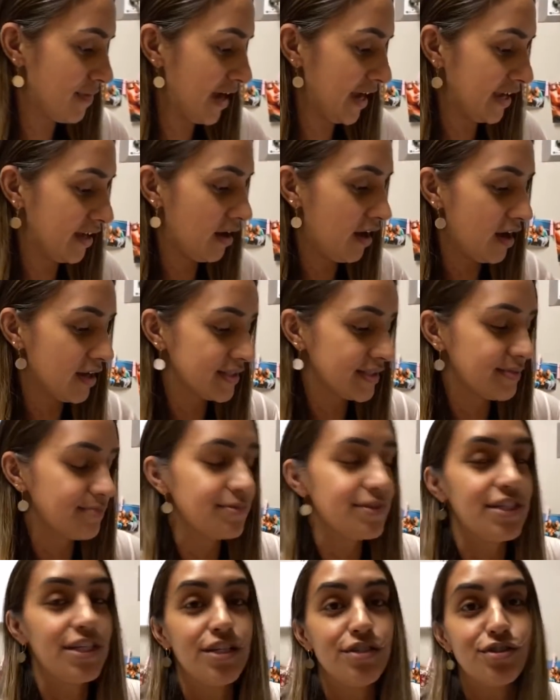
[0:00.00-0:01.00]
my
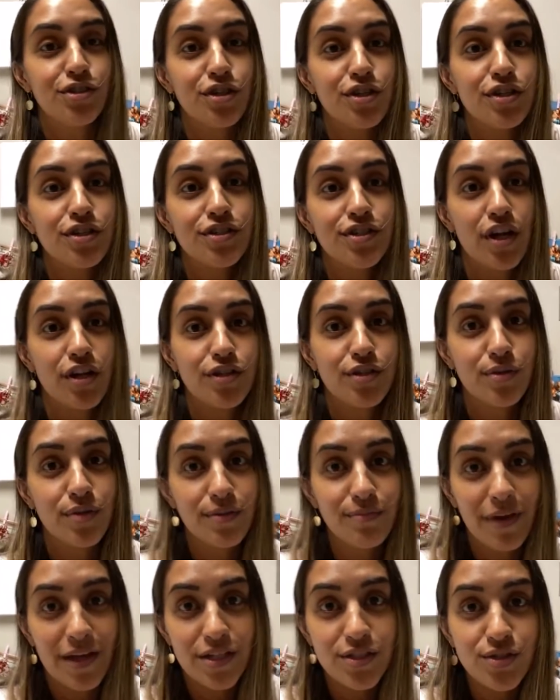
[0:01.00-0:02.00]
awesome teachers are
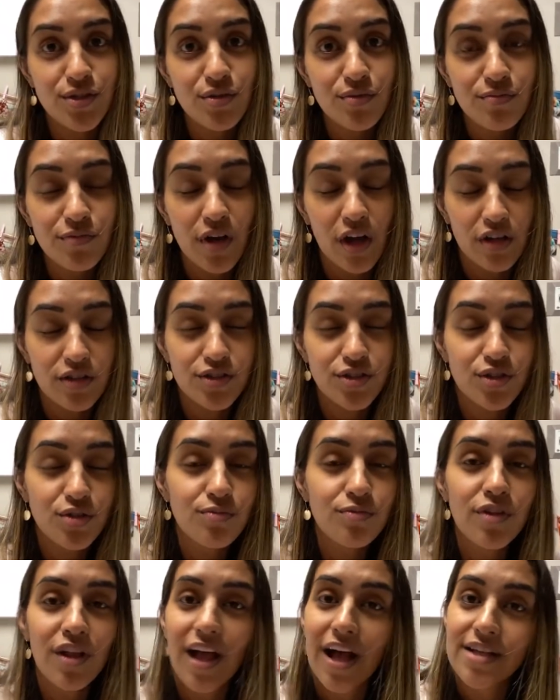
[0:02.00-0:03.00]
doing my Zoom our
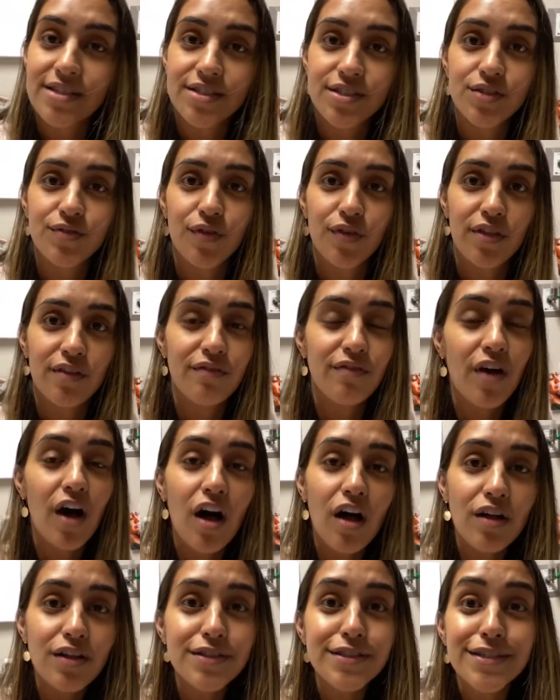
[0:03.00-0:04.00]
Zoom classes for the
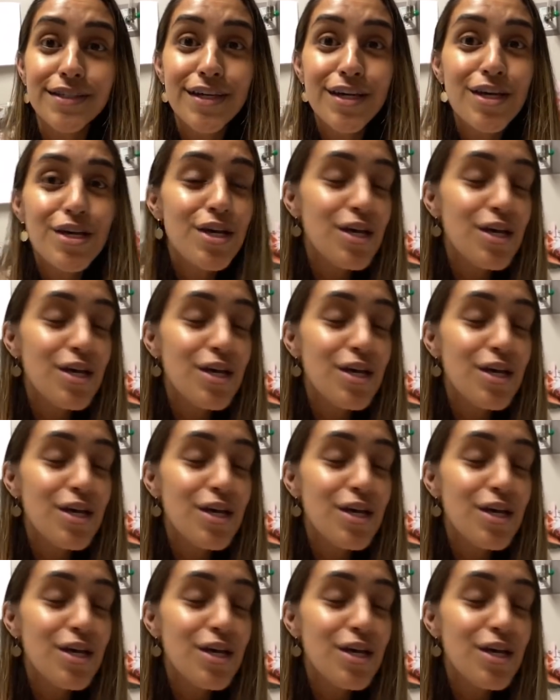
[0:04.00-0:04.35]
vault.